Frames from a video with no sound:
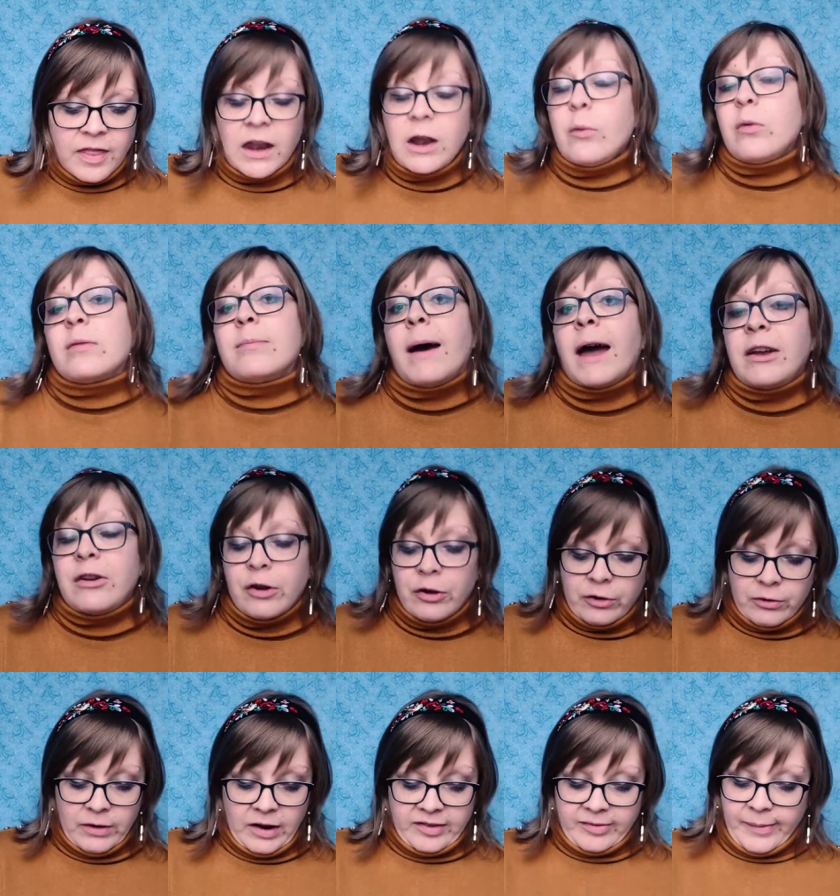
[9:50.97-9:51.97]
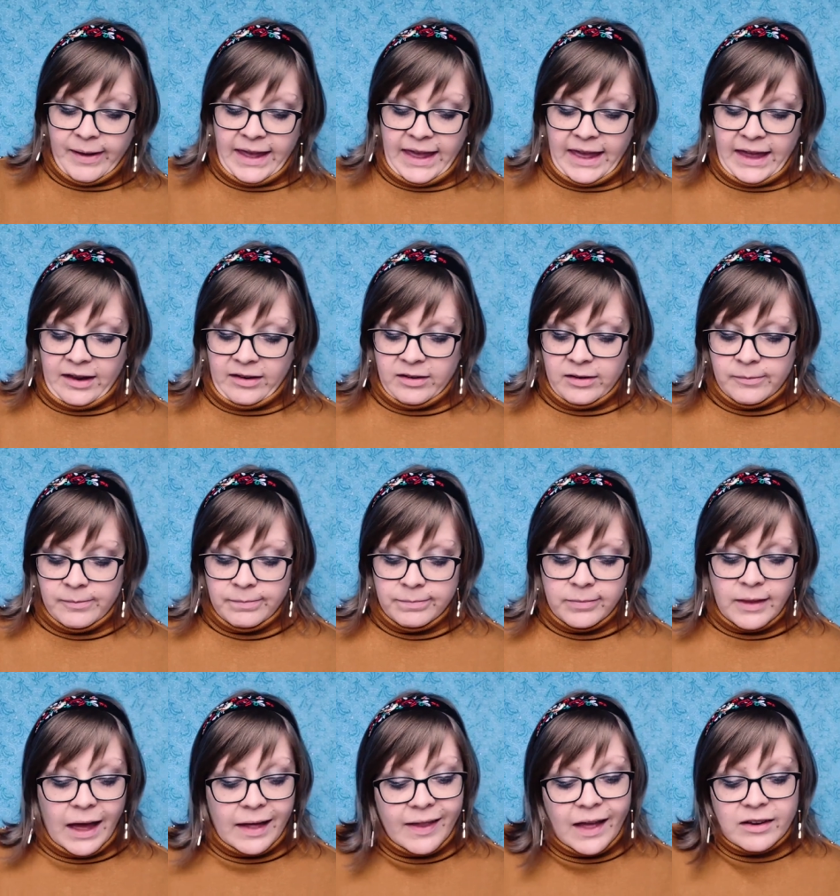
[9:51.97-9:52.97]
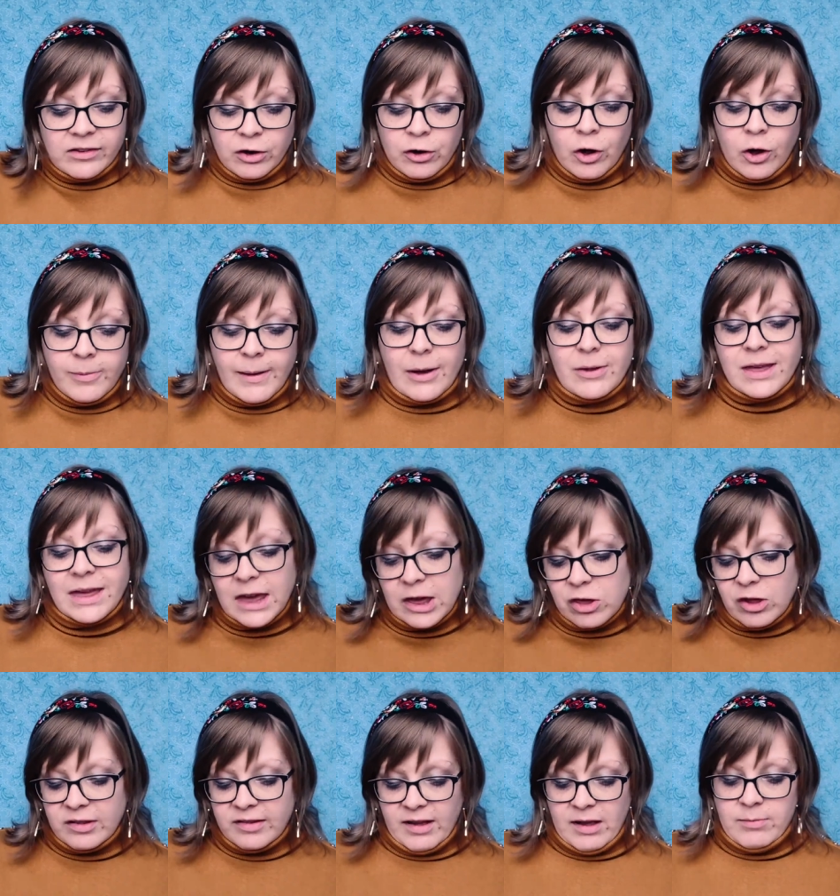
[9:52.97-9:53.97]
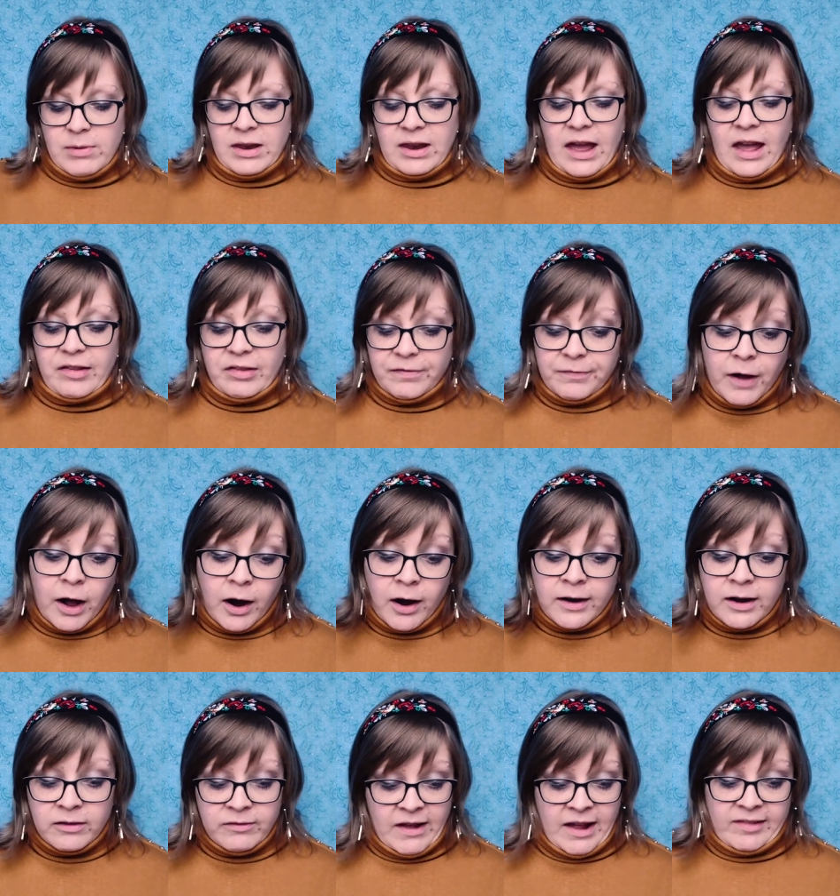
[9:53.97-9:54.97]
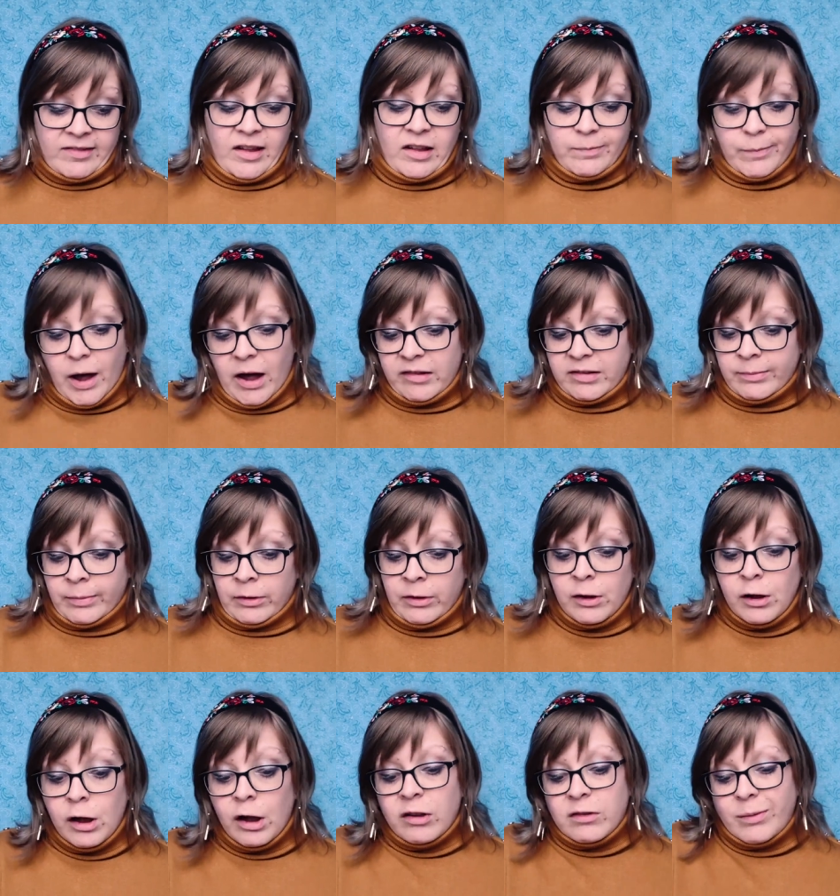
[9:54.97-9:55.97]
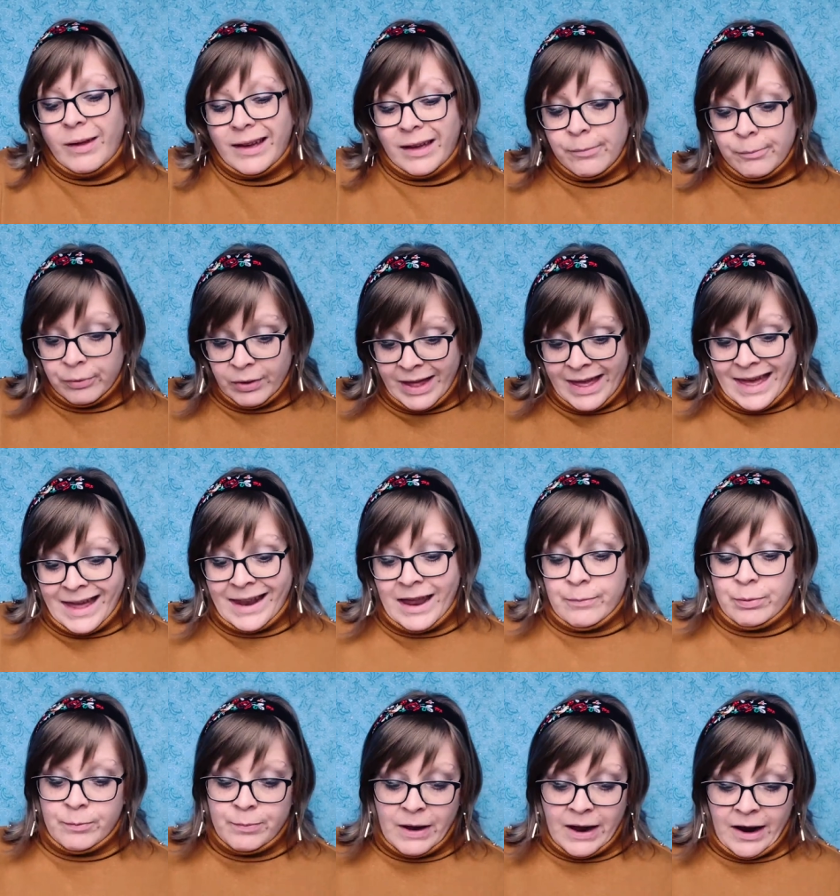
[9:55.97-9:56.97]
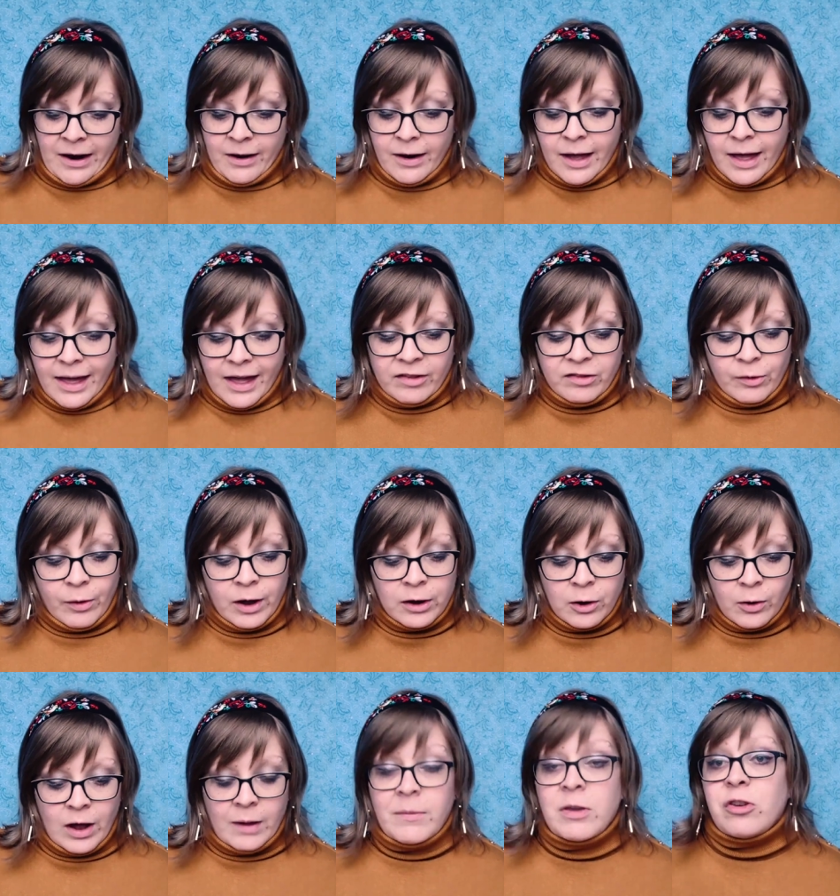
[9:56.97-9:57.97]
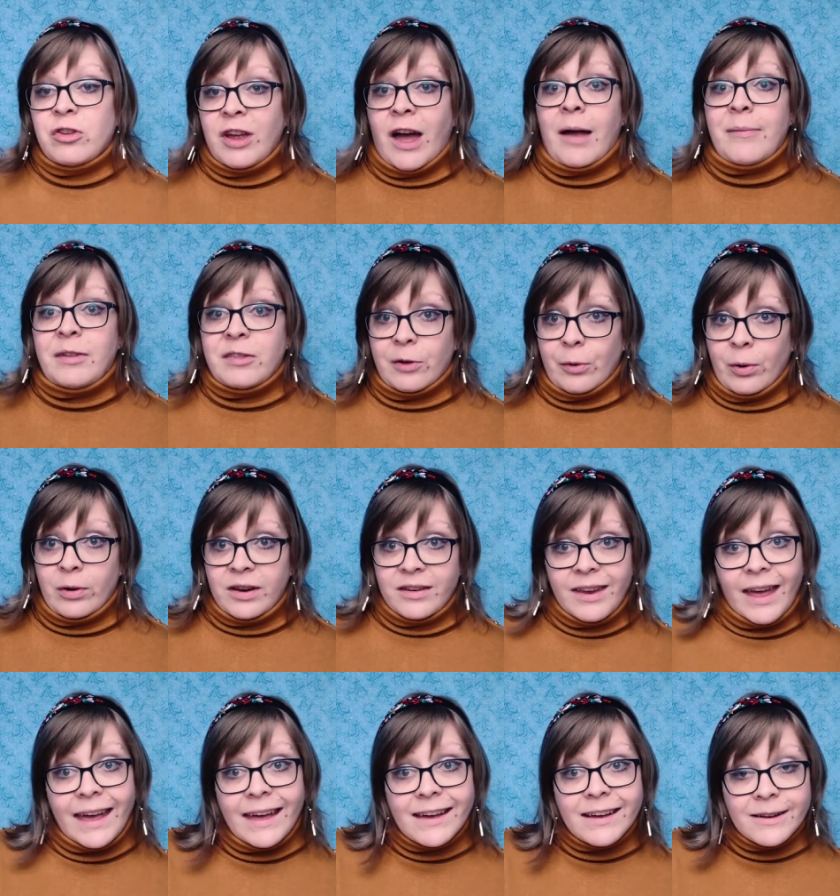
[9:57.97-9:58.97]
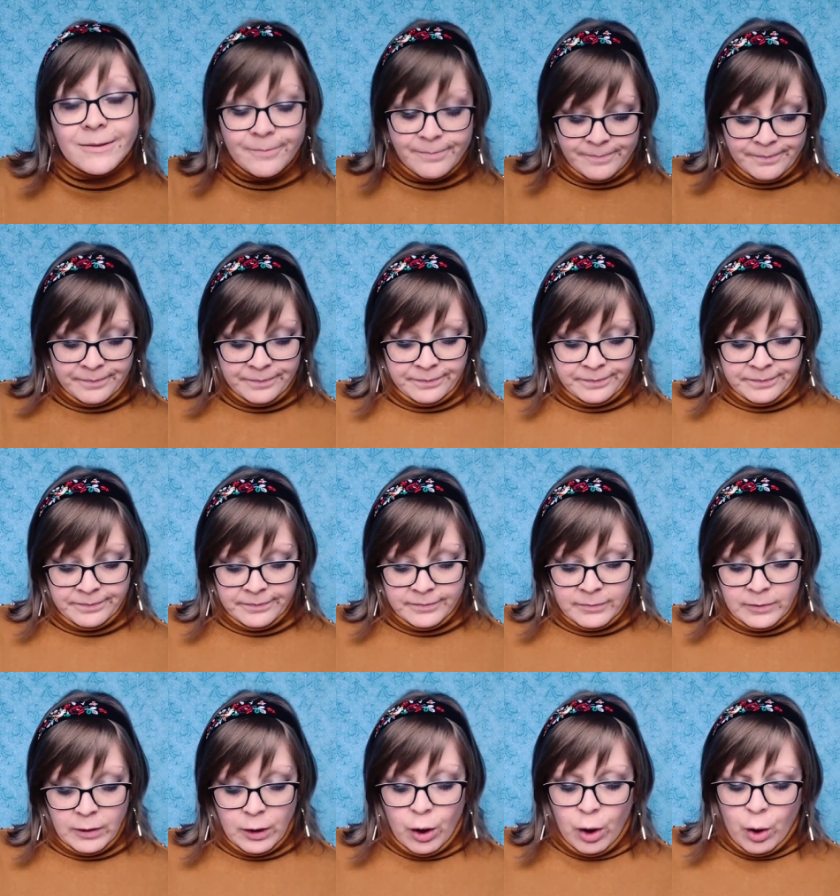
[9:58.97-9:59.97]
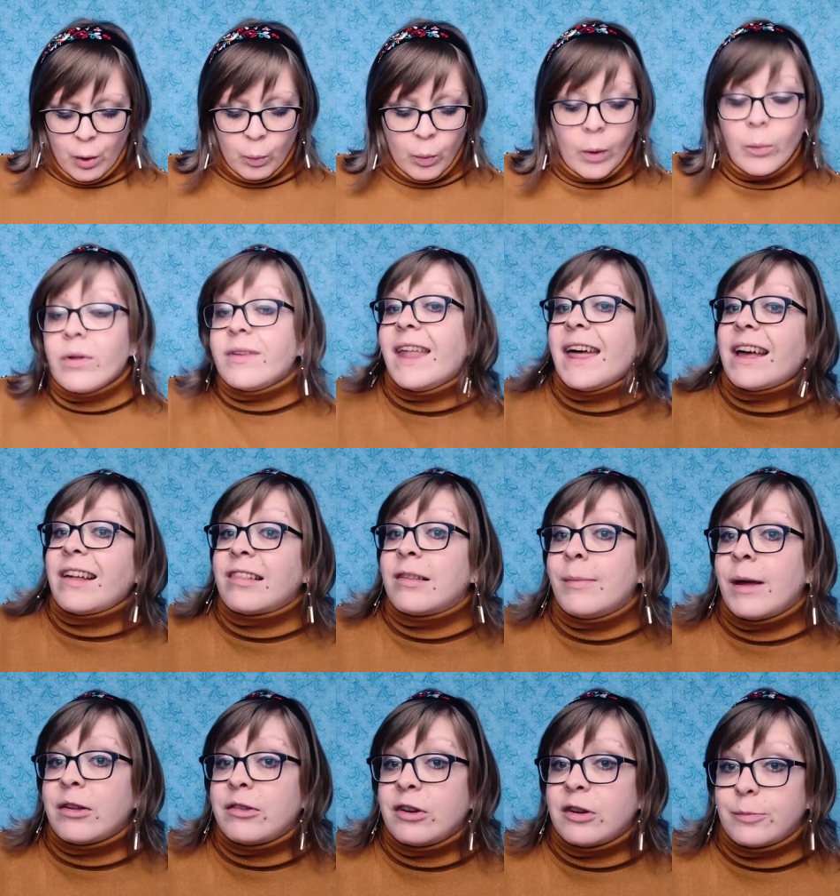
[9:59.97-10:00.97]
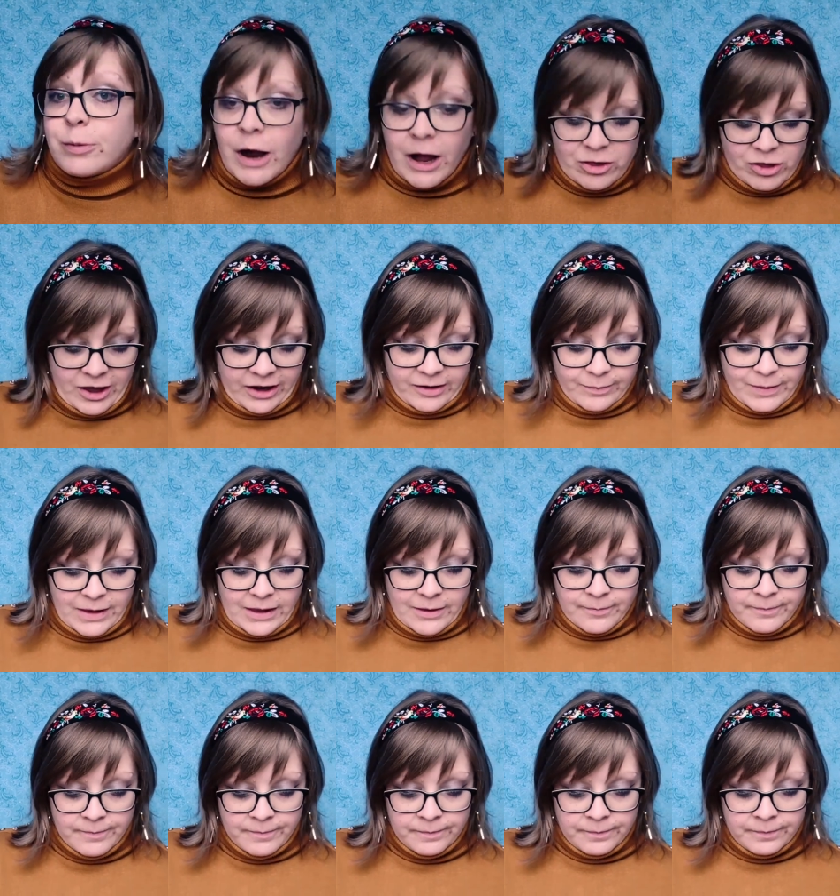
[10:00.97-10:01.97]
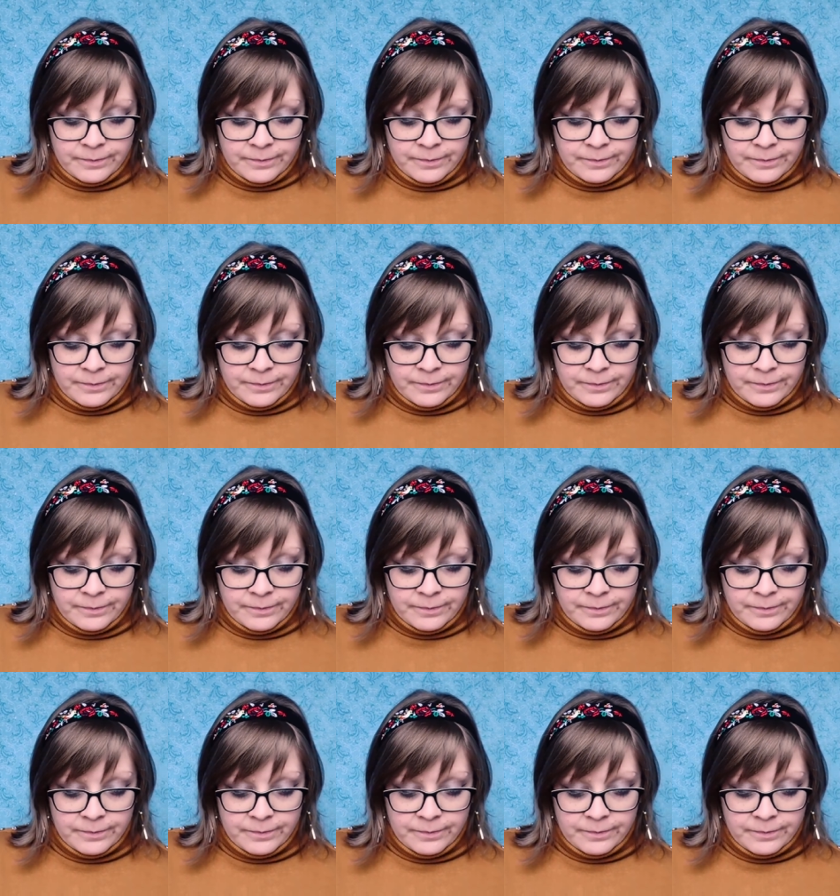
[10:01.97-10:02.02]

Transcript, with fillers: Then it was my turn to raise my hand. I like to know about each assignment as far in advance as possible so I can plan and prepare and so I know how much time it's going to take. What will next semester's project be?